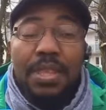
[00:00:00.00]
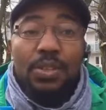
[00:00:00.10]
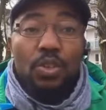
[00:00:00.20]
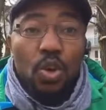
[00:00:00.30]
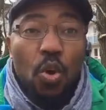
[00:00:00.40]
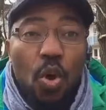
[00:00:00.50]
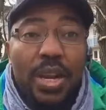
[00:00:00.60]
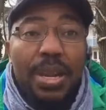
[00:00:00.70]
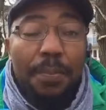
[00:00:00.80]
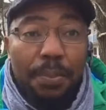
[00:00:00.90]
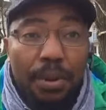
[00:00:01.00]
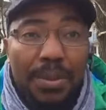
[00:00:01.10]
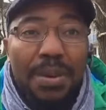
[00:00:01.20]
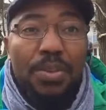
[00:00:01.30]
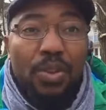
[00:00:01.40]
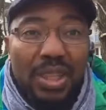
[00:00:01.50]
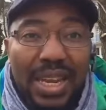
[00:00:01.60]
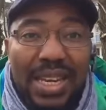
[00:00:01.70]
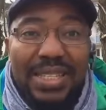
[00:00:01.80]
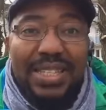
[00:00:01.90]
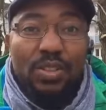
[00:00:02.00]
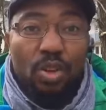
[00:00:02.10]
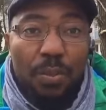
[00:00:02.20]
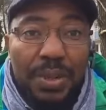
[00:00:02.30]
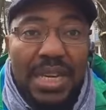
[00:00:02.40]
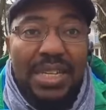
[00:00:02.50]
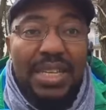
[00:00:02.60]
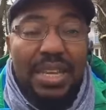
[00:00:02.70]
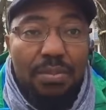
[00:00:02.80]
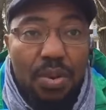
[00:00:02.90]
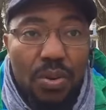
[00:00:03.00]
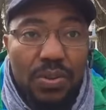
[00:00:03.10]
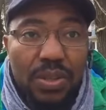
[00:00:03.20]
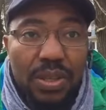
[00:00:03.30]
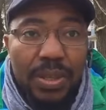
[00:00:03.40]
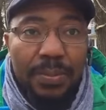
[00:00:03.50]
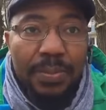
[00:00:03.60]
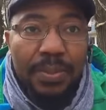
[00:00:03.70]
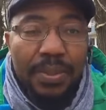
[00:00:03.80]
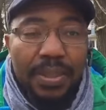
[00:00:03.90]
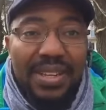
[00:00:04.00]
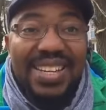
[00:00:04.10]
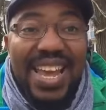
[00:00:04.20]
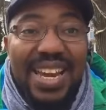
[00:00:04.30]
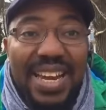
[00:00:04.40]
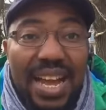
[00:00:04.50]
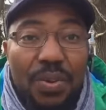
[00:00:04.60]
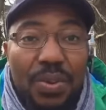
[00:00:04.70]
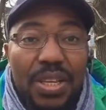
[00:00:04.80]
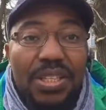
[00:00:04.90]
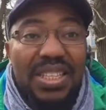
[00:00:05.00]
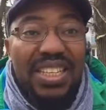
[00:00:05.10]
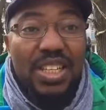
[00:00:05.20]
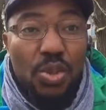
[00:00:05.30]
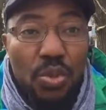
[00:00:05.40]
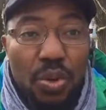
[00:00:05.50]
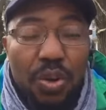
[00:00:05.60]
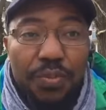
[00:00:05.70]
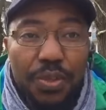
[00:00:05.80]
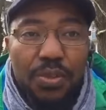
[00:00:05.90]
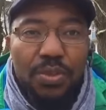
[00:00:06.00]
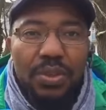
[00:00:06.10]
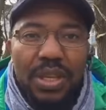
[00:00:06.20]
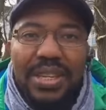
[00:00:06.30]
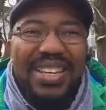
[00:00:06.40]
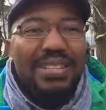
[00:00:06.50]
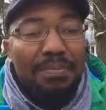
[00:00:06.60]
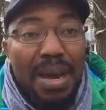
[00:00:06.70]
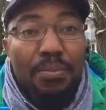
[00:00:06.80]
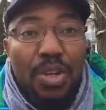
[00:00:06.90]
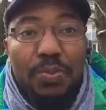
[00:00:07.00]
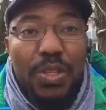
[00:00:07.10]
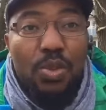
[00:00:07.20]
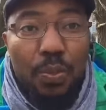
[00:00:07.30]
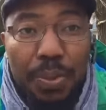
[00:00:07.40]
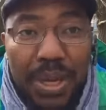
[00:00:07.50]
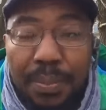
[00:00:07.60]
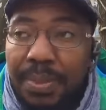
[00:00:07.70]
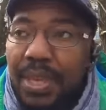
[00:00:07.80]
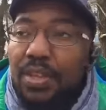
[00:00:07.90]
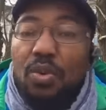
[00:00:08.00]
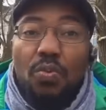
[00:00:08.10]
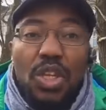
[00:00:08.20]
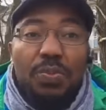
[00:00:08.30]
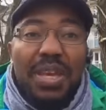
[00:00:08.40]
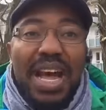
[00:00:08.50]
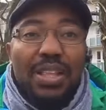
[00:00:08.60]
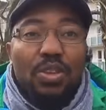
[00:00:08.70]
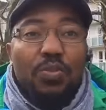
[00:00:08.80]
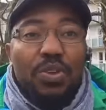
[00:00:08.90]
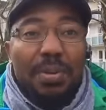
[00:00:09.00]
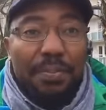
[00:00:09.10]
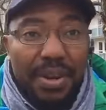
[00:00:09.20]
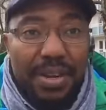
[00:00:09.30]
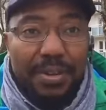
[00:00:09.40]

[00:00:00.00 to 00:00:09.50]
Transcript: the only problem you think that is troubling the Igbos there now is issue of Osu. This man must be stupid. You must be out of your brain.